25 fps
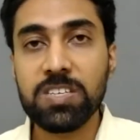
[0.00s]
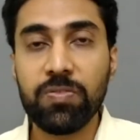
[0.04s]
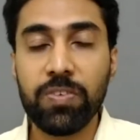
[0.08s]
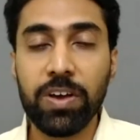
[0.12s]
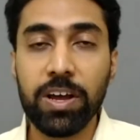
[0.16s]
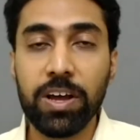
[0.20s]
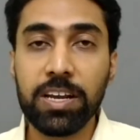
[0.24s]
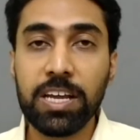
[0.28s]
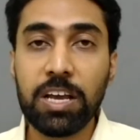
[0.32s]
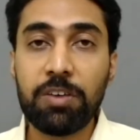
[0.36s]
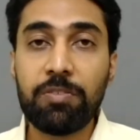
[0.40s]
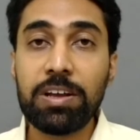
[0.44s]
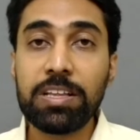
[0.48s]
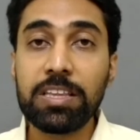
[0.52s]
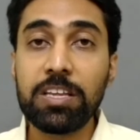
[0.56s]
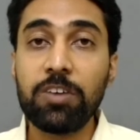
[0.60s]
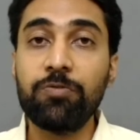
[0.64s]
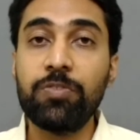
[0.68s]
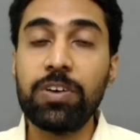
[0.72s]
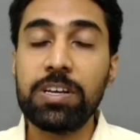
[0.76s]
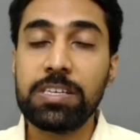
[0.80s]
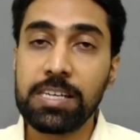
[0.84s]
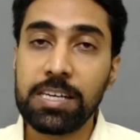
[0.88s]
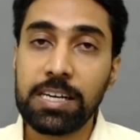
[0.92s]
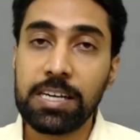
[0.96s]
we are giving the
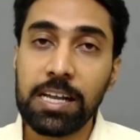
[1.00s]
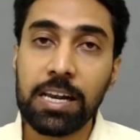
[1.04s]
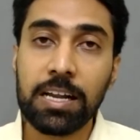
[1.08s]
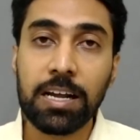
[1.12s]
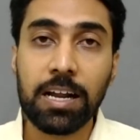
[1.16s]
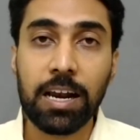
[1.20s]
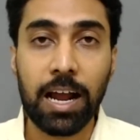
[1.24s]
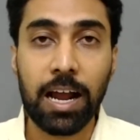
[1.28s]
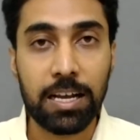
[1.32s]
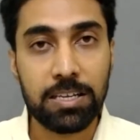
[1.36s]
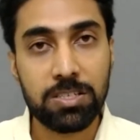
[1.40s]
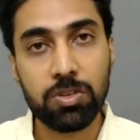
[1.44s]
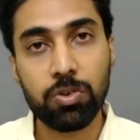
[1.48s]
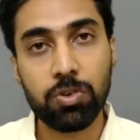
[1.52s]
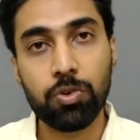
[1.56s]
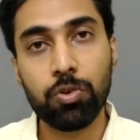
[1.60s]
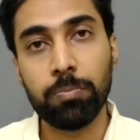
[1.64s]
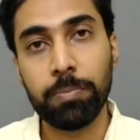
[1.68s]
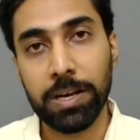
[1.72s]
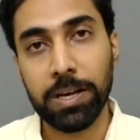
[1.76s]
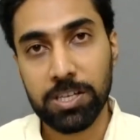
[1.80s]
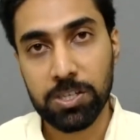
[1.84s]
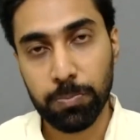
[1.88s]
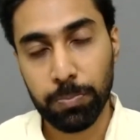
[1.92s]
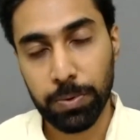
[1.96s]
physical classroom
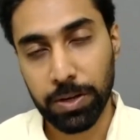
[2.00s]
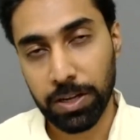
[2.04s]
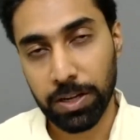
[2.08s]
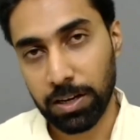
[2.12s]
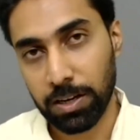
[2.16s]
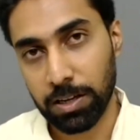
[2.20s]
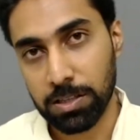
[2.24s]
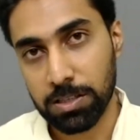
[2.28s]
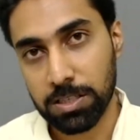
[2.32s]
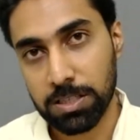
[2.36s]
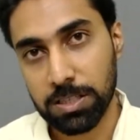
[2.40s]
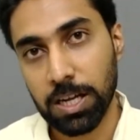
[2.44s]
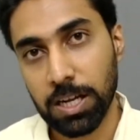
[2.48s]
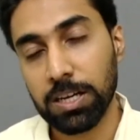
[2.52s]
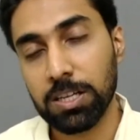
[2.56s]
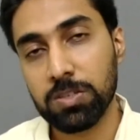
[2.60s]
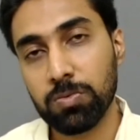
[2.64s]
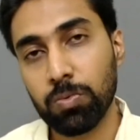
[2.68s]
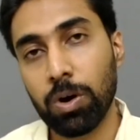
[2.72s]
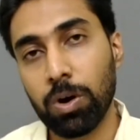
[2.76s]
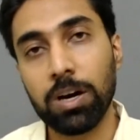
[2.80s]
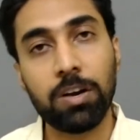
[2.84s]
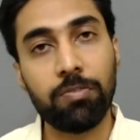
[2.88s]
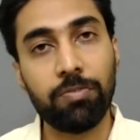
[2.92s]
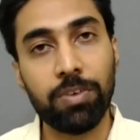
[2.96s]
experience. That is
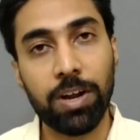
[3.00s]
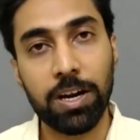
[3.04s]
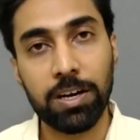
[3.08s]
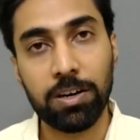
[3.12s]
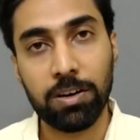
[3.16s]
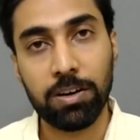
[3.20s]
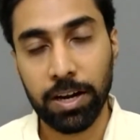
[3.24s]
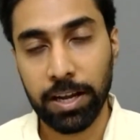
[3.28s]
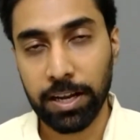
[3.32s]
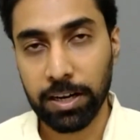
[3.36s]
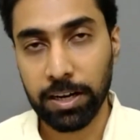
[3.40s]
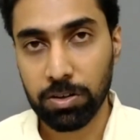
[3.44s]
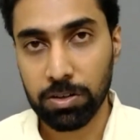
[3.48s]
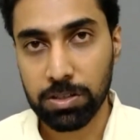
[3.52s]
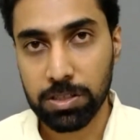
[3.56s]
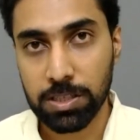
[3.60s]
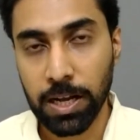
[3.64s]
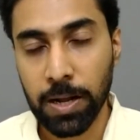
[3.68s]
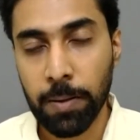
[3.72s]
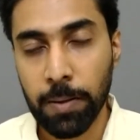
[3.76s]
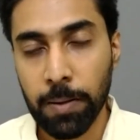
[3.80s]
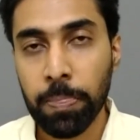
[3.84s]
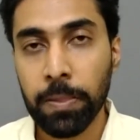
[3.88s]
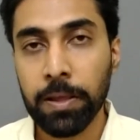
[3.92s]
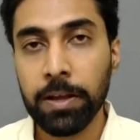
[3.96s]
what we are trying to say.